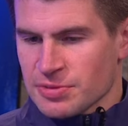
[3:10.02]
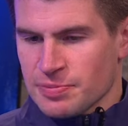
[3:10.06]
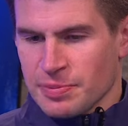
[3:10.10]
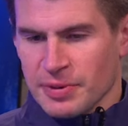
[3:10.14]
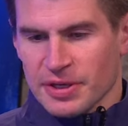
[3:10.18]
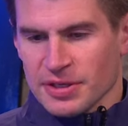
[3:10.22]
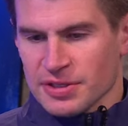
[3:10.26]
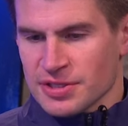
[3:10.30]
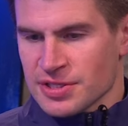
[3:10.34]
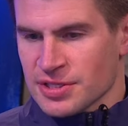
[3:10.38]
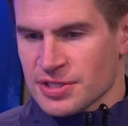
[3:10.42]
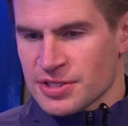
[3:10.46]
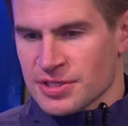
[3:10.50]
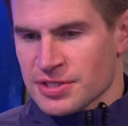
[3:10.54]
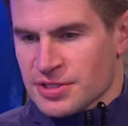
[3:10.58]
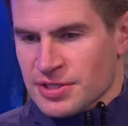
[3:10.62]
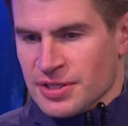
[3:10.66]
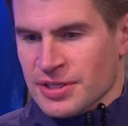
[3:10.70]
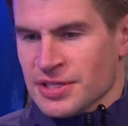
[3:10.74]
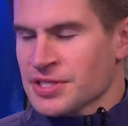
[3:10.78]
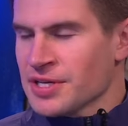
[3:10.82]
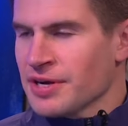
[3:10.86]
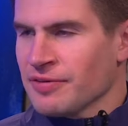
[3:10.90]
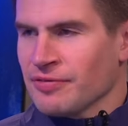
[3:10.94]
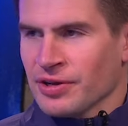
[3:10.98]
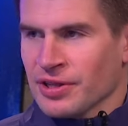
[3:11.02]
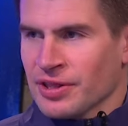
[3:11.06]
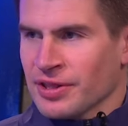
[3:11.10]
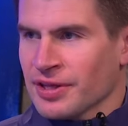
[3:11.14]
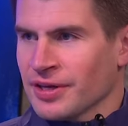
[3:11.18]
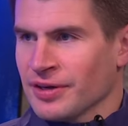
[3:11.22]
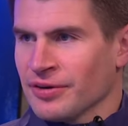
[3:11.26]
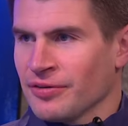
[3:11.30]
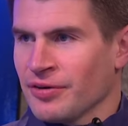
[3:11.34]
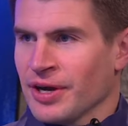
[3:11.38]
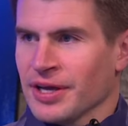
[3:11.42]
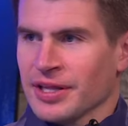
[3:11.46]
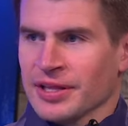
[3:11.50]
and experience is, it's
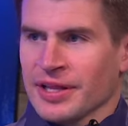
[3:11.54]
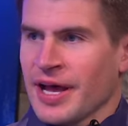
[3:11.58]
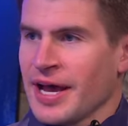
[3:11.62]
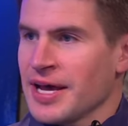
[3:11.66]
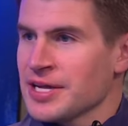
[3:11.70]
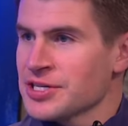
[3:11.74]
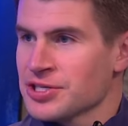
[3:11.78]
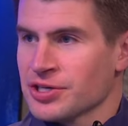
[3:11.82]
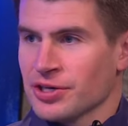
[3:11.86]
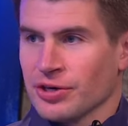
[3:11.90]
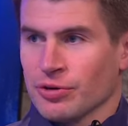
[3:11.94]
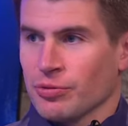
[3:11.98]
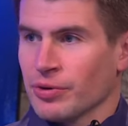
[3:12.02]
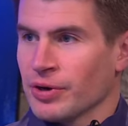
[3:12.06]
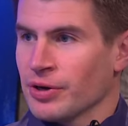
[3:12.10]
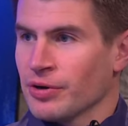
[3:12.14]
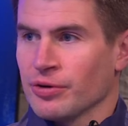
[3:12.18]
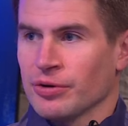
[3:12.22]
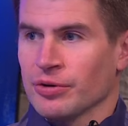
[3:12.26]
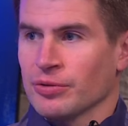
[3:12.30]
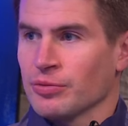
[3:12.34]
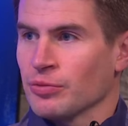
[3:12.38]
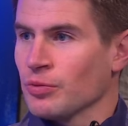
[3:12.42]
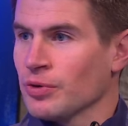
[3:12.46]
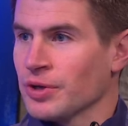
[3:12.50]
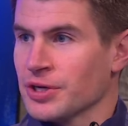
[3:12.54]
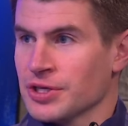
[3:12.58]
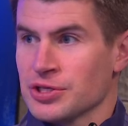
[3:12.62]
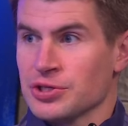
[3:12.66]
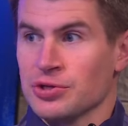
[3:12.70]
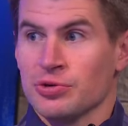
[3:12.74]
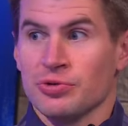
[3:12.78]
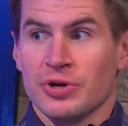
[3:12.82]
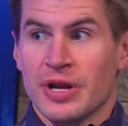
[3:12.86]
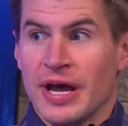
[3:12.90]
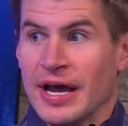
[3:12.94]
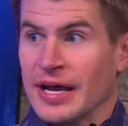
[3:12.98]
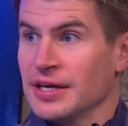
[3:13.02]
everything, right? Last year, we were, what,
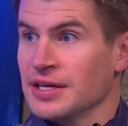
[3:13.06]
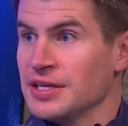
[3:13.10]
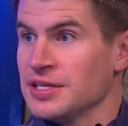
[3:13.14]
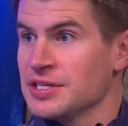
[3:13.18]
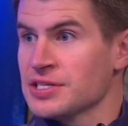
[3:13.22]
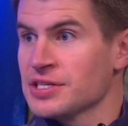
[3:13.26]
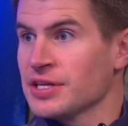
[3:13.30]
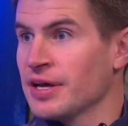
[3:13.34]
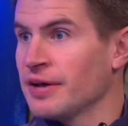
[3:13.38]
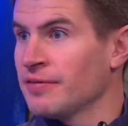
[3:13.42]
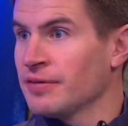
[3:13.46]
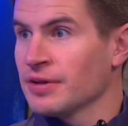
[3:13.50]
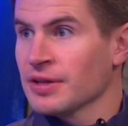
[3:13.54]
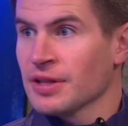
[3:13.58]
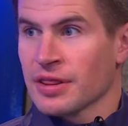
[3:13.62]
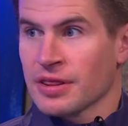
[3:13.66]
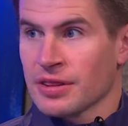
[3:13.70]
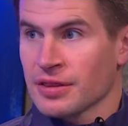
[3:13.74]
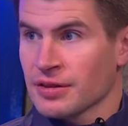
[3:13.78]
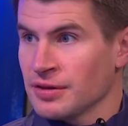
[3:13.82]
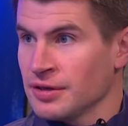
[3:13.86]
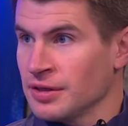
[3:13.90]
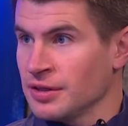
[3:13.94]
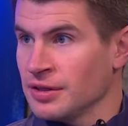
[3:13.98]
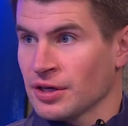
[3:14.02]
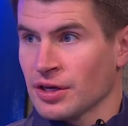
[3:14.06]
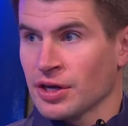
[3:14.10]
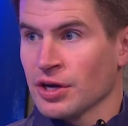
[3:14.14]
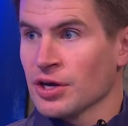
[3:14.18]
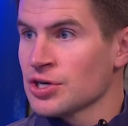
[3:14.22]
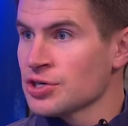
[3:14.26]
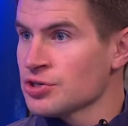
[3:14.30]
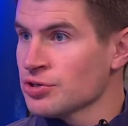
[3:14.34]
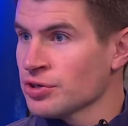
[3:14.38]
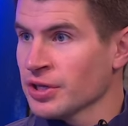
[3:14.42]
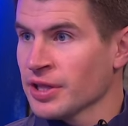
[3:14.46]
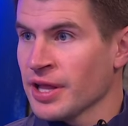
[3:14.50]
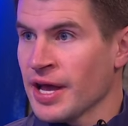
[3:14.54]
297th in the
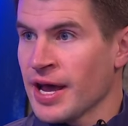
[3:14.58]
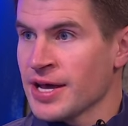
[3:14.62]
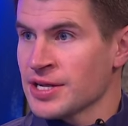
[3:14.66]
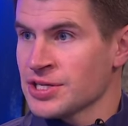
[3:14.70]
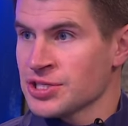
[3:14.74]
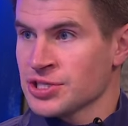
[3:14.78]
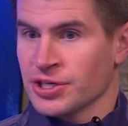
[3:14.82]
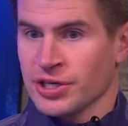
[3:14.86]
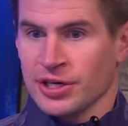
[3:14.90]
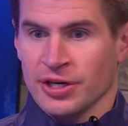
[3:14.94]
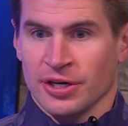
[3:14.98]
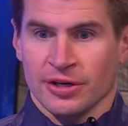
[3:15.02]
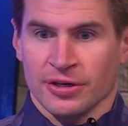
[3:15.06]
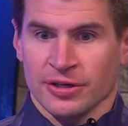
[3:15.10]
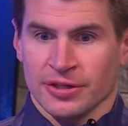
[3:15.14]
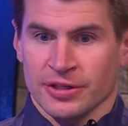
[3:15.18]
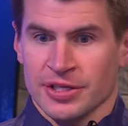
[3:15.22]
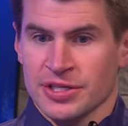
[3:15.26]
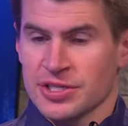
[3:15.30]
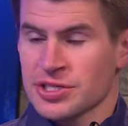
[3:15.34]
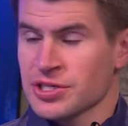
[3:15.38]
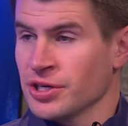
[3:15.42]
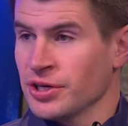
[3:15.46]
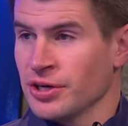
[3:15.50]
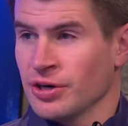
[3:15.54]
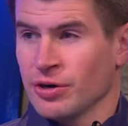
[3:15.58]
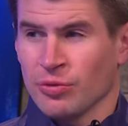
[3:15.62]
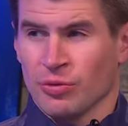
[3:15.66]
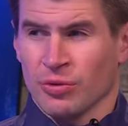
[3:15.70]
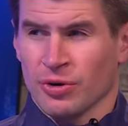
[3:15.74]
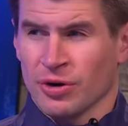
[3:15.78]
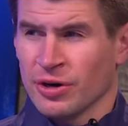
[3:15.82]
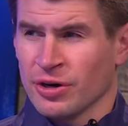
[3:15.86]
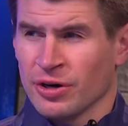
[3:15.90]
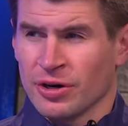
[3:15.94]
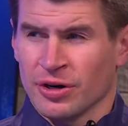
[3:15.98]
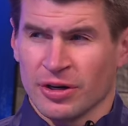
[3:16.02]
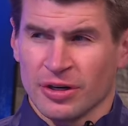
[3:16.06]
country last year, and this year
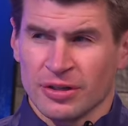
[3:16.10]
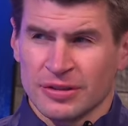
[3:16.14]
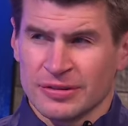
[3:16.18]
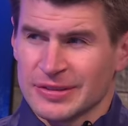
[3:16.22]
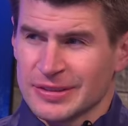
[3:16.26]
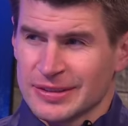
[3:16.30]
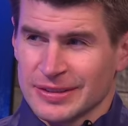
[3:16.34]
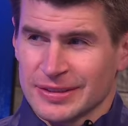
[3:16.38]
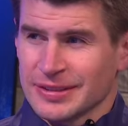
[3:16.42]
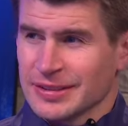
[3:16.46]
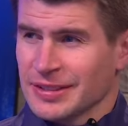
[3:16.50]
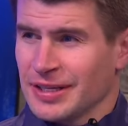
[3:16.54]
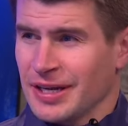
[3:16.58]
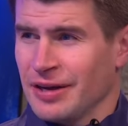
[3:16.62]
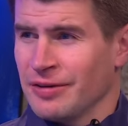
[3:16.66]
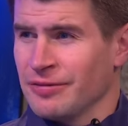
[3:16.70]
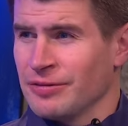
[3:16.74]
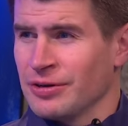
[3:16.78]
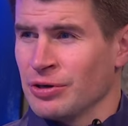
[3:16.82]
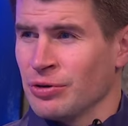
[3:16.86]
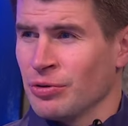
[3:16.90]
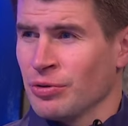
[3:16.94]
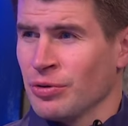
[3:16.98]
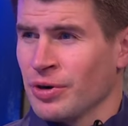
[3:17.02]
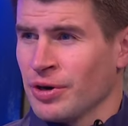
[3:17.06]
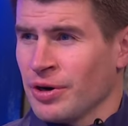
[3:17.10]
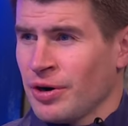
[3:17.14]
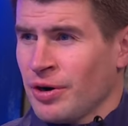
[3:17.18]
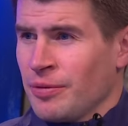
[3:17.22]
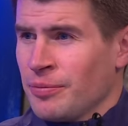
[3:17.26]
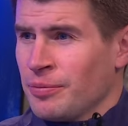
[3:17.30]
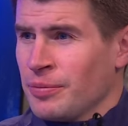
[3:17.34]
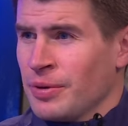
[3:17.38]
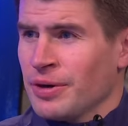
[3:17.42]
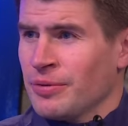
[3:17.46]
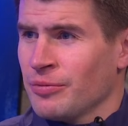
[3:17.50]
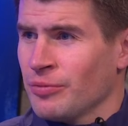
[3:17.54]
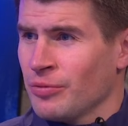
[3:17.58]
we're, I mean,
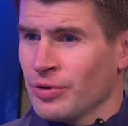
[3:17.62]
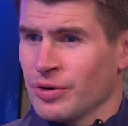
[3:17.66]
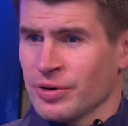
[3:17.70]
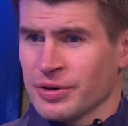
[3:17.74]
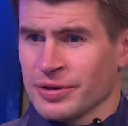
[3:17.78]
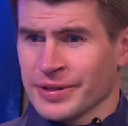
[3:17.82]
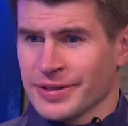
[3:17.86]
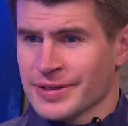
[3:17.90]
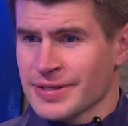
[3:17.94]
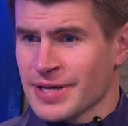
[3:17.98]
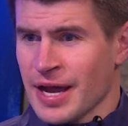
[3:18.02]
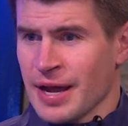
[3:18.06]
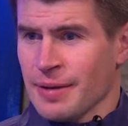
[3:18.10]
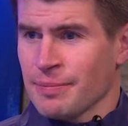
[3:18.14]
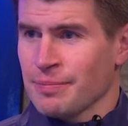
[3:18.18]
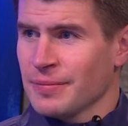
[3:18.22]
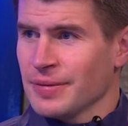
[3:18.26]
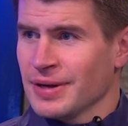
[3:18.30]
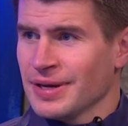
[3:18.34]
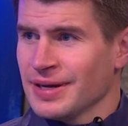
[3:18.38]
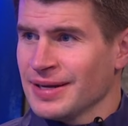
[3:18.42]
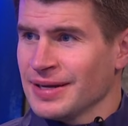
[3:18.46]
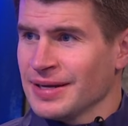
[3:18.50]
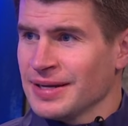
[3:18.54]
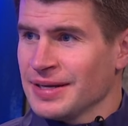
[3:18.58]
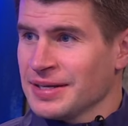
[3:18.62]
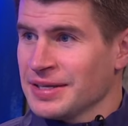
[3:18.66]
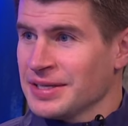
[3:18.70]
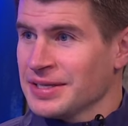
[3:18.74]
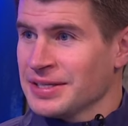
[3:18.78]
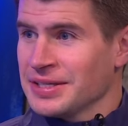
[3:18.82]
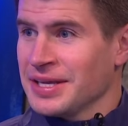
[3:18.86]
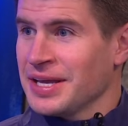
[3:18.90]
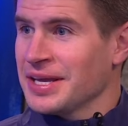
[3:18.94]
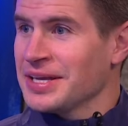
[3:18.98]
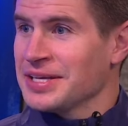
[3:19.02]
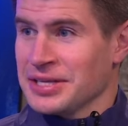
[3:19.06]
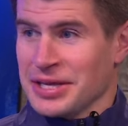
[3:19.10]
we're, but we're in the Thanks top. to KenPom, we
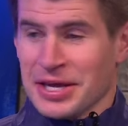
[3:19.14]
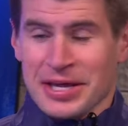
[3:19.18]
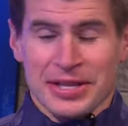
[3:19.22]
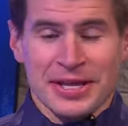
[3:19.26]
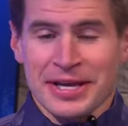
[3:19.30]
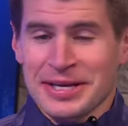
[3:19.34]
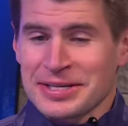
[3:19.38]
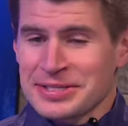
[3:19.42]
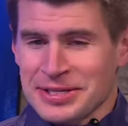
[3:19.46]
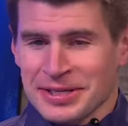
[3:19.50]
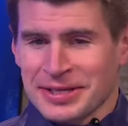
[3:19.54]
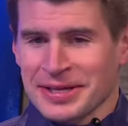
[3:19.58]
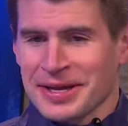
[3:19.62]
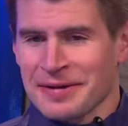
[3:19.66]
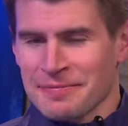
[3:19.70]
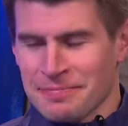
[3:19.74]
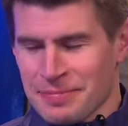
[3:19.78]
can look yeah, this Yeah, up. thanks to